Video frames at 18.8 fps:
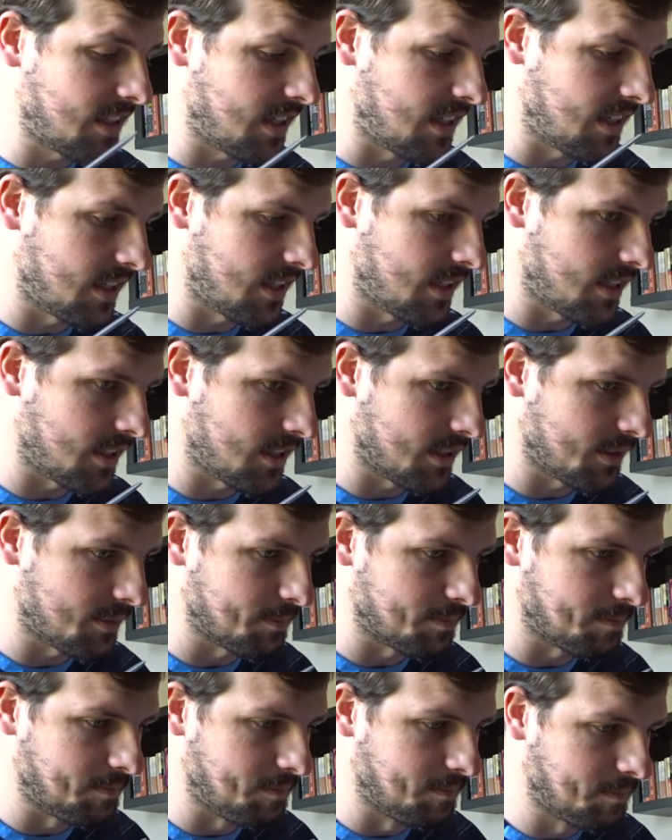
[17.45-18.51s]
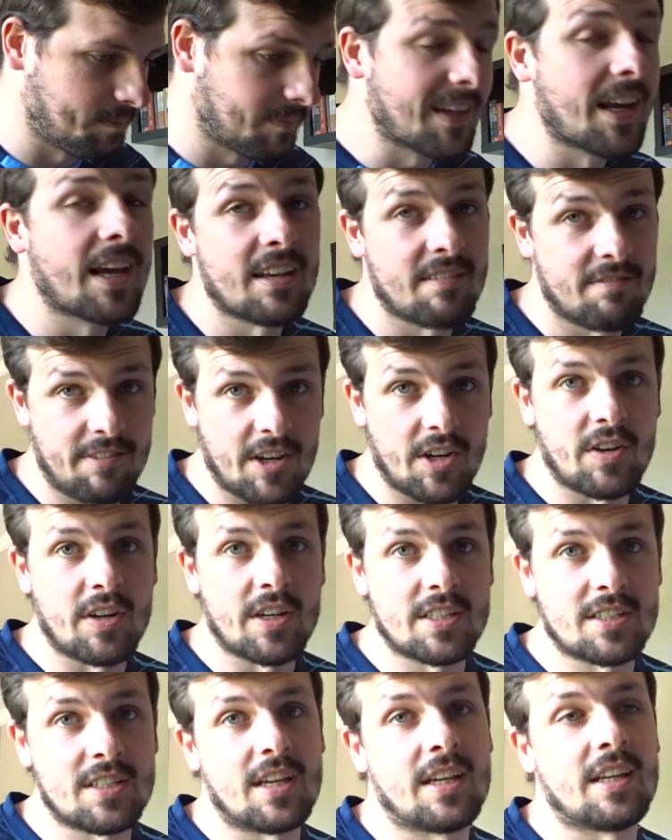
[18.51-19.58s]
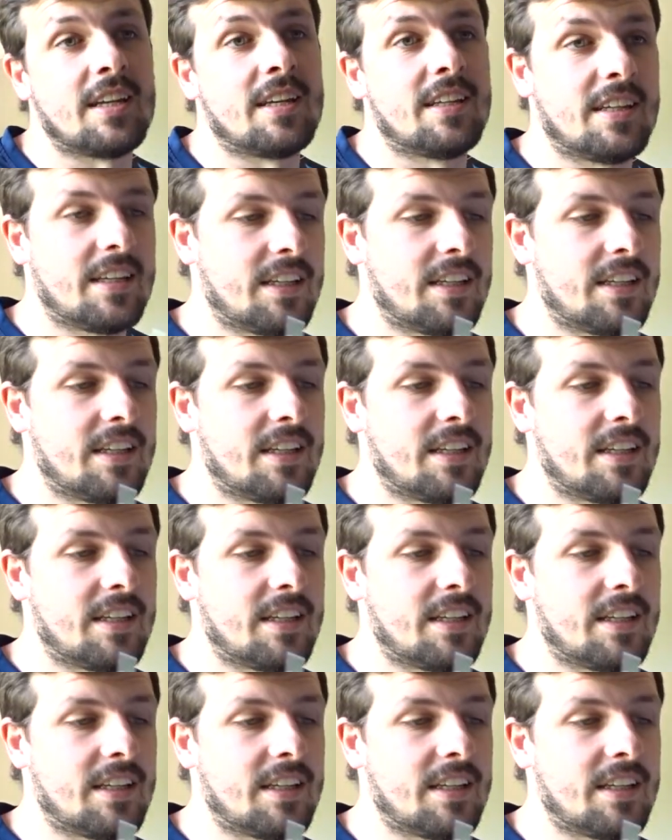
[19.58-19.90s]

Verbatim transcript: Um, very excited.